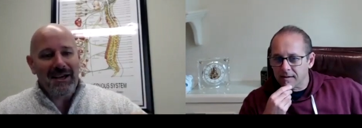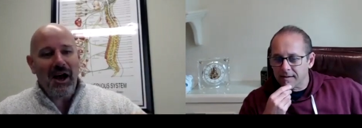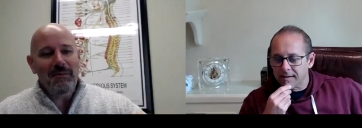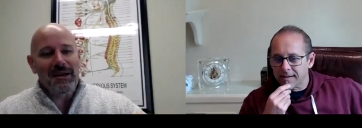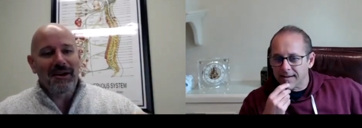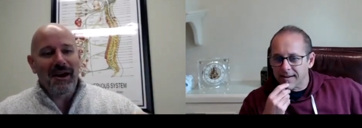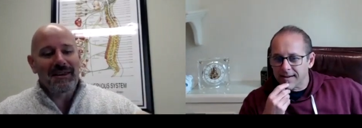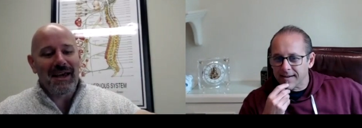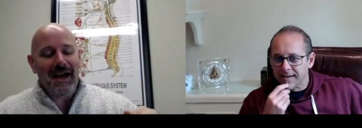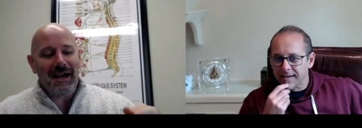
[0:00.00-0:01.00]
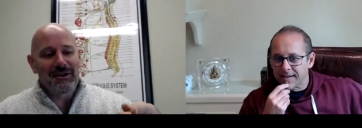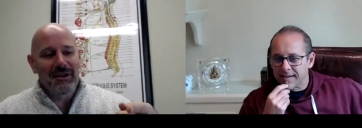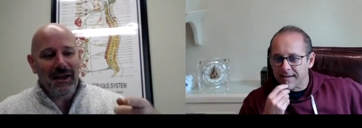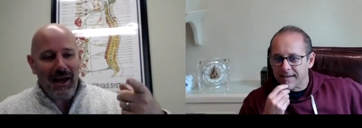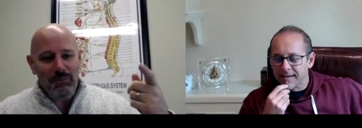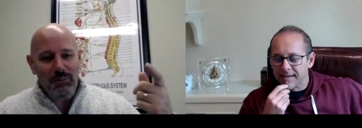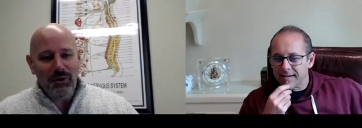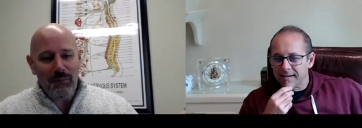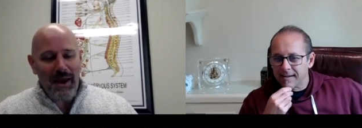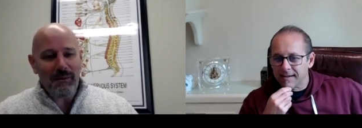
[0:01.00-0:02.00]
Speaker 1: I commented on that. I, I
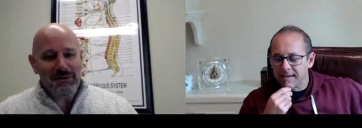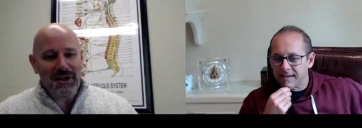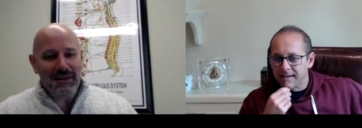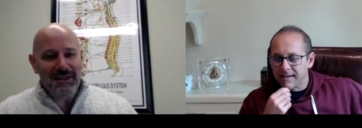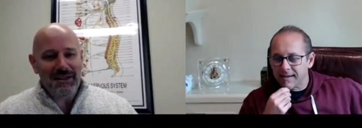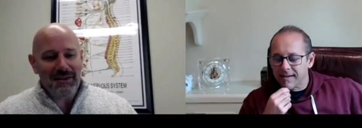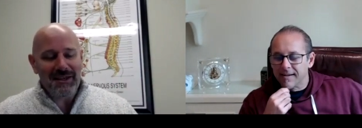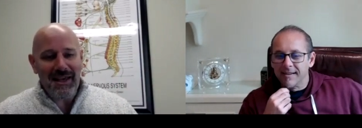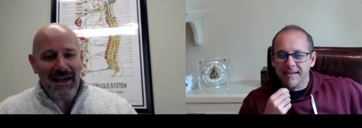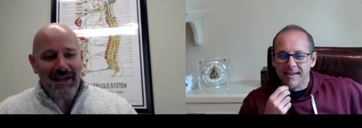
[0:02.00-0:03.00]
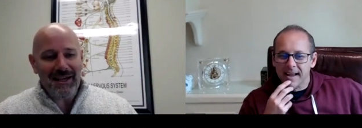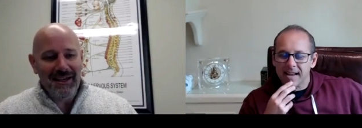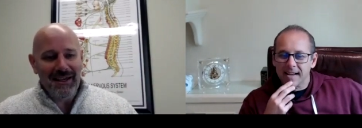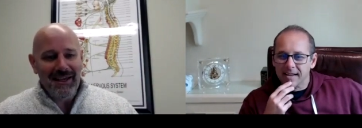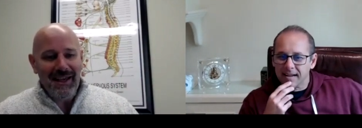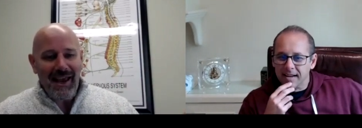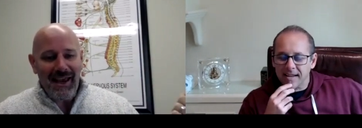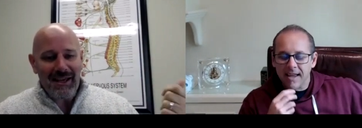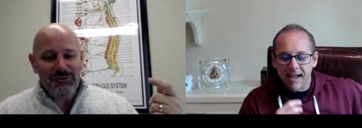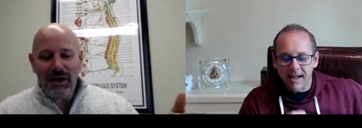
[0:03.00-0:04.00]
pulled up Amazon the other day.
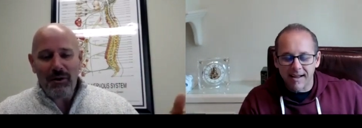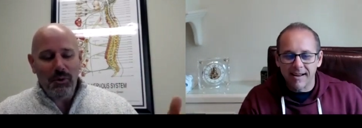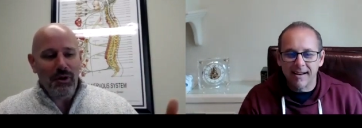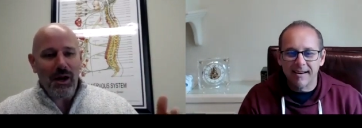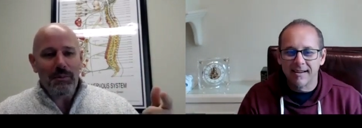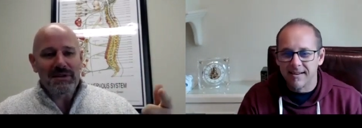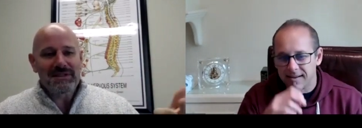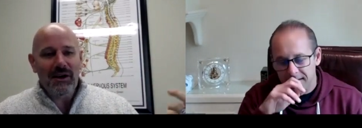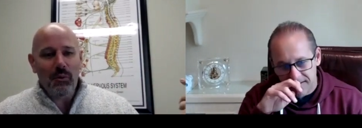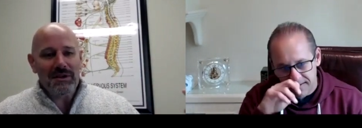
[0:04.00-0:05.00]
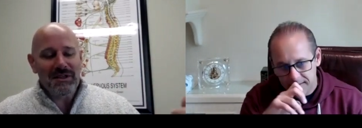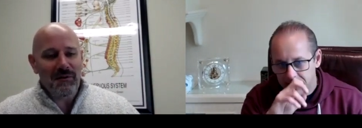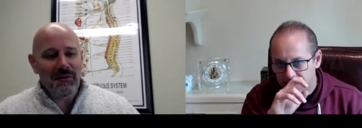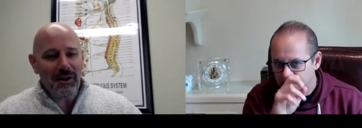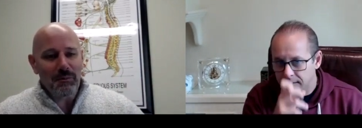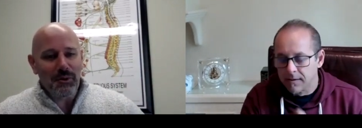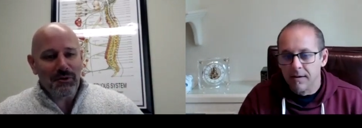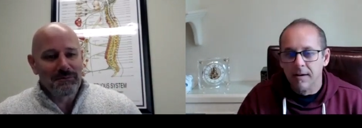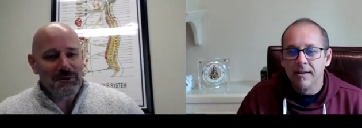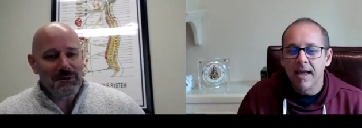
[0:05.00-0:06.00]
Yeah. up. It said it wasn't
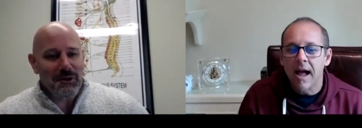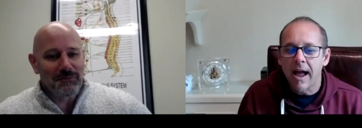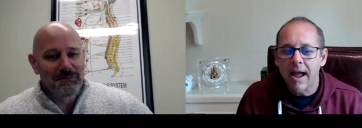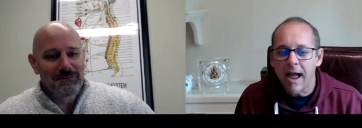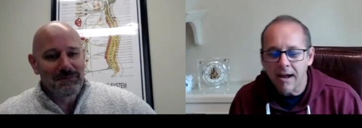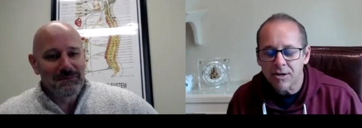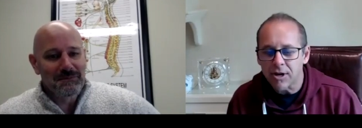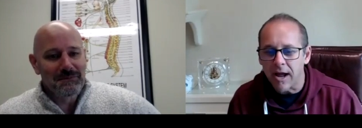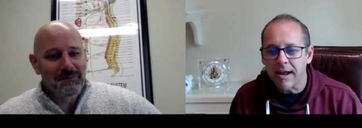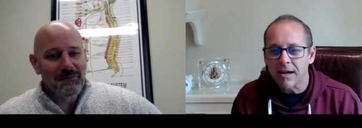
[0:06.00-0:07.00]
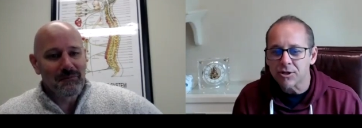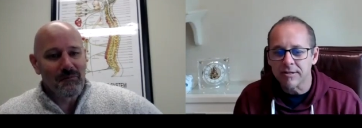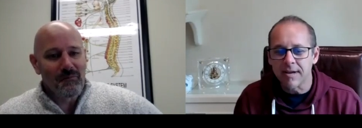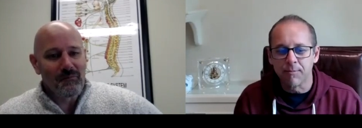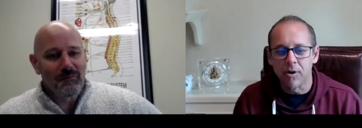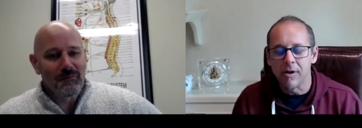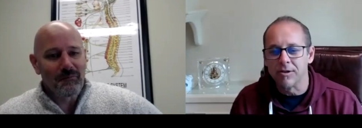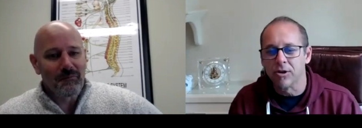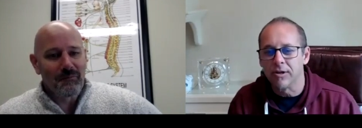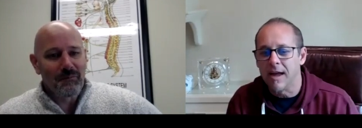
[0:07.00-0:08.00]
available.
Speaker 2: Yeah, so. I, I, actually I actually temporarily
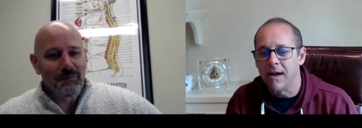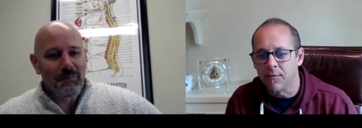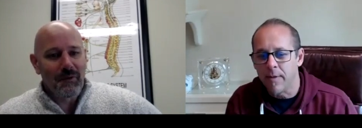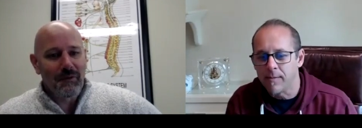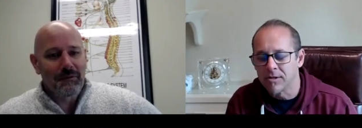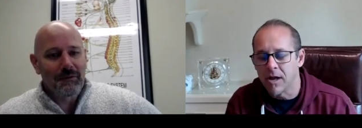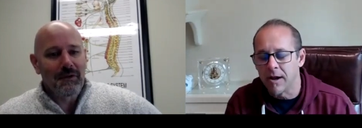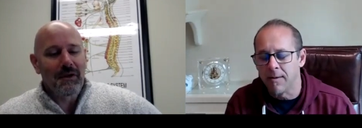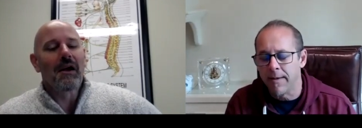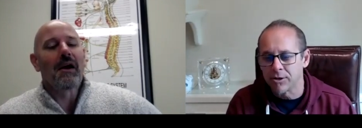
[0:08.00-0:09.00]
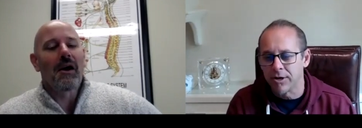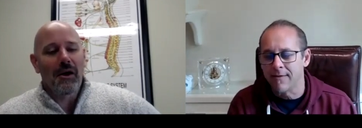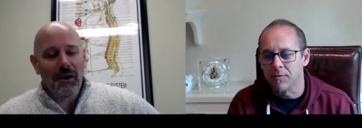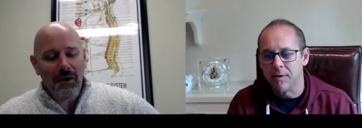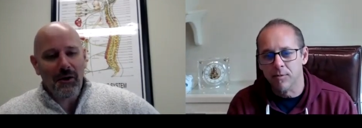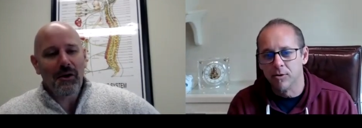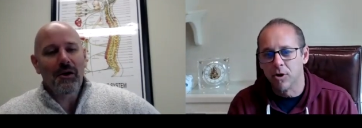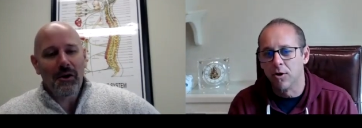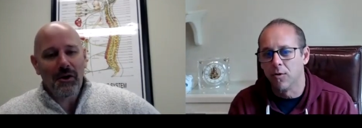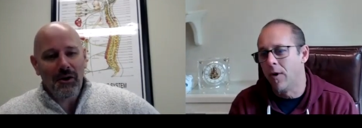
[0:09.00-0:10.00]
took it down from Amazon. I'm actually having people
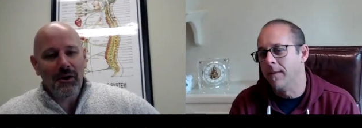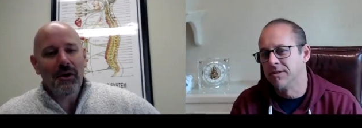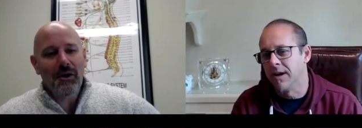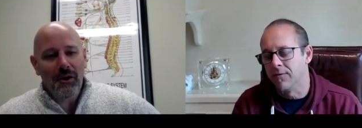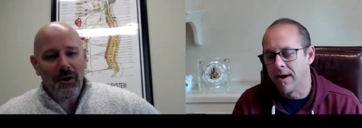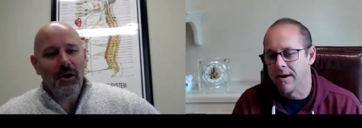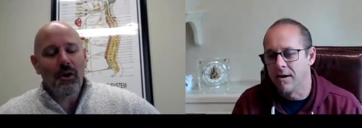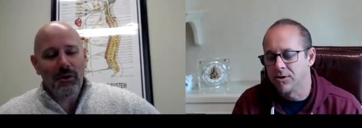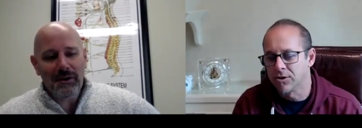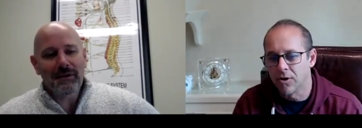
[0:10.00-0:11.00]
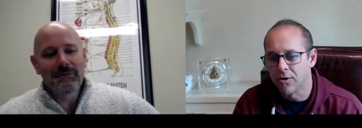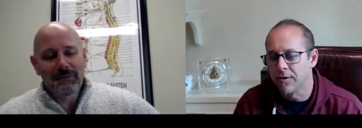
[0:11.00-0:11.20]
go to the website right now. Just okay. go to